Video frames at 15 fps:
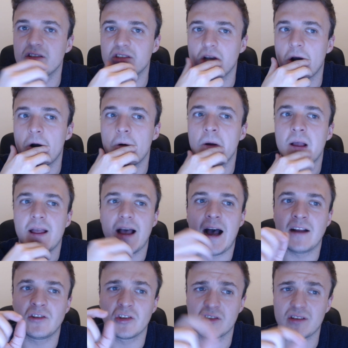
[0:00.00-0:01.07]
So
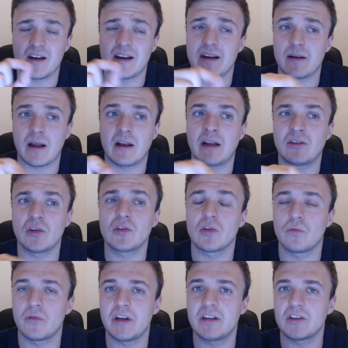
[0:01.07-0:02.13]
I do
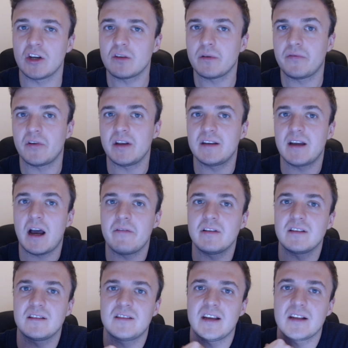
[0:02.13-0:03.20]
some research before you dive
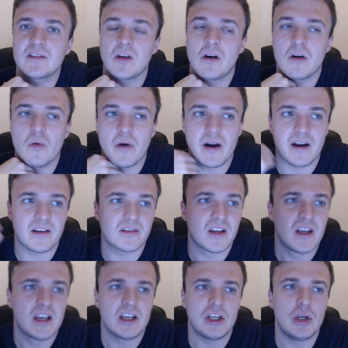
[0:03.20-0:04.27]
into TikTok. Whereas
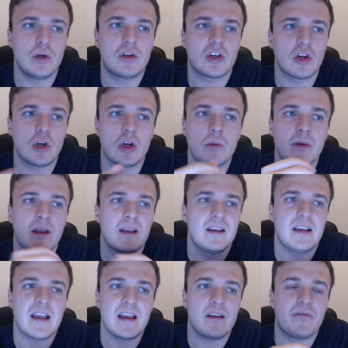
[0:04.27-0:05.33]
YouTube,
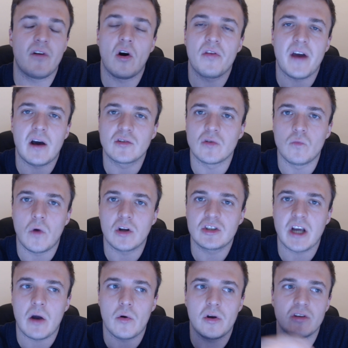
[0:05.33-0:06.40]
you get your 4,000 watch
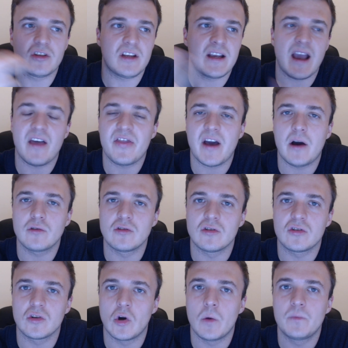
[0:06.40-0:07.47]
hours, you get 1,000
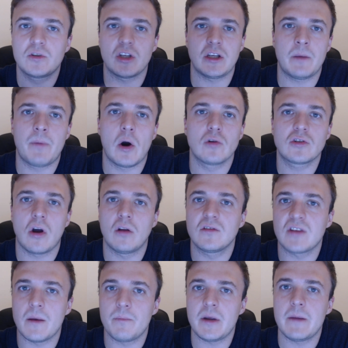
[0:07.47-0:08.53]
subs, you post
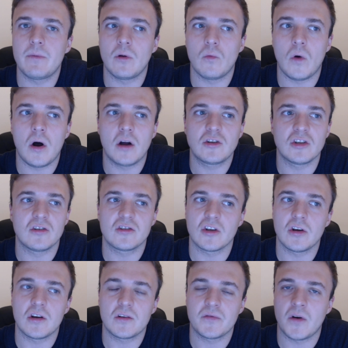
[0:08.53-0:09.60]
content people watch and
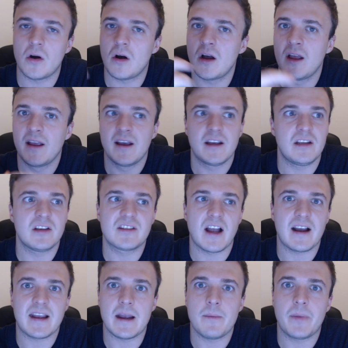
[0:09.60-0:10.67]
search for, you
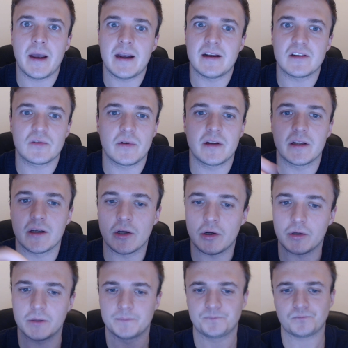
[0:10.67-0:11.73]
start getting paid. It's really
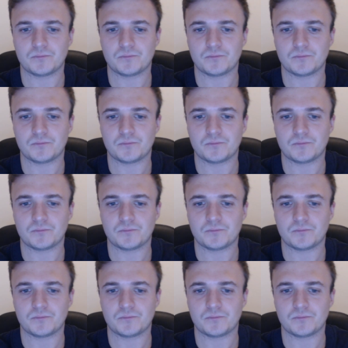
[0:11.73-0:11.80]
good.